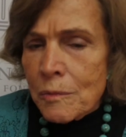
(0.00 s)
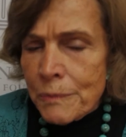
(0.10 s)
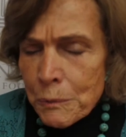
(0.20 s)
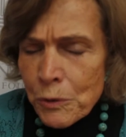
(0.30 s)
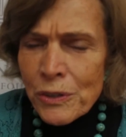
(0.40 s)

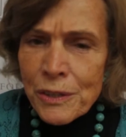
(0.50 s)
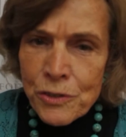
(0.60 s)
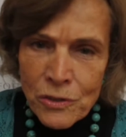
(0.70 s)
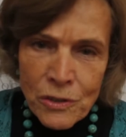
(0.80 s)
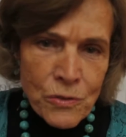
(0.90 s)
People need
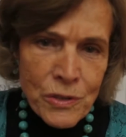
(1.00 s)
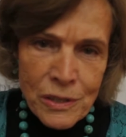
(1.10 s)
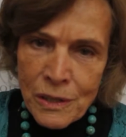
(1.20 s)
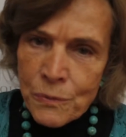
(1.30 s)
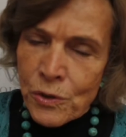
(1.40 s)
to know that
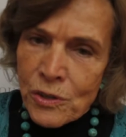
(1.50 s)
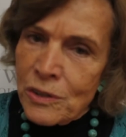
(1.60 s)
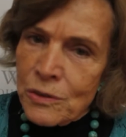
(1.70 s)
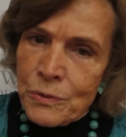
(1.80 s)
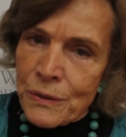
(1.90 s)
half the
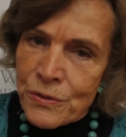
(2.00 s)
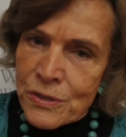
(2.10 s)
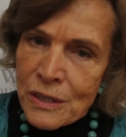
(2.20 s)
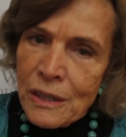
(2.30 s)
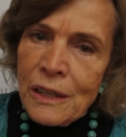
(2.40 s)
coral
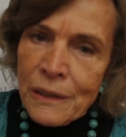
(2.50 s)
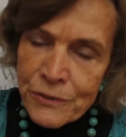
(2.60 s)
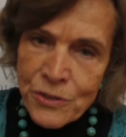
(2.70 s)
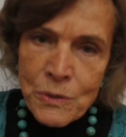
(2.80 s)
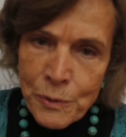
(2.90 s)
reefs have
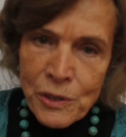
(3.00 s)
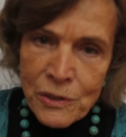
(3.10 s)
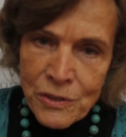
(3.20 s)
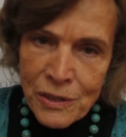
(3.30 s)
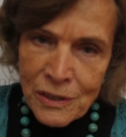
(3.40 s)

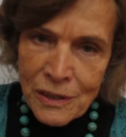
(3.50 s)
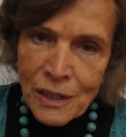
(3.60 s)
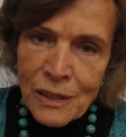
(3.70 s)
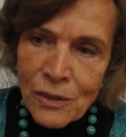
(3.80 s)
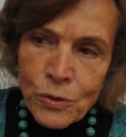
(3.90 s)
disappeared
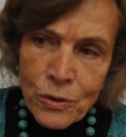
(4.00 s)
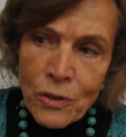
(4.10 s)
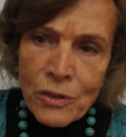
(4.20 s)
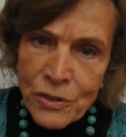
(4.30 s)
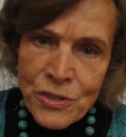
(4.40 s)
or
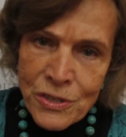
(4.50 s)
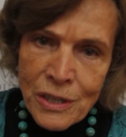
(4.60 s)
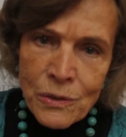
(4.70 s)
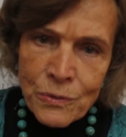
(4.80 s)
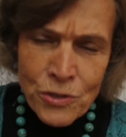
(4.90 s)
are in a
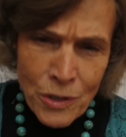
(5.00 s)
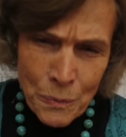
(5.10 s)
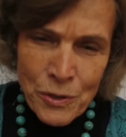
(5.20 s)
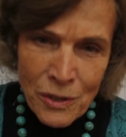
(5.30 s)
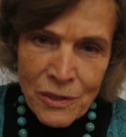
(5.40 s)
state of
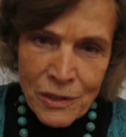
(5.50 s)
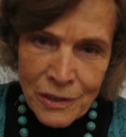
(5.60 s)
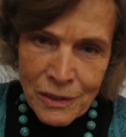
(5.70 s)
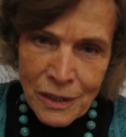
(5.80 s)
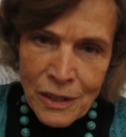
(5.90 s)
sharp decline,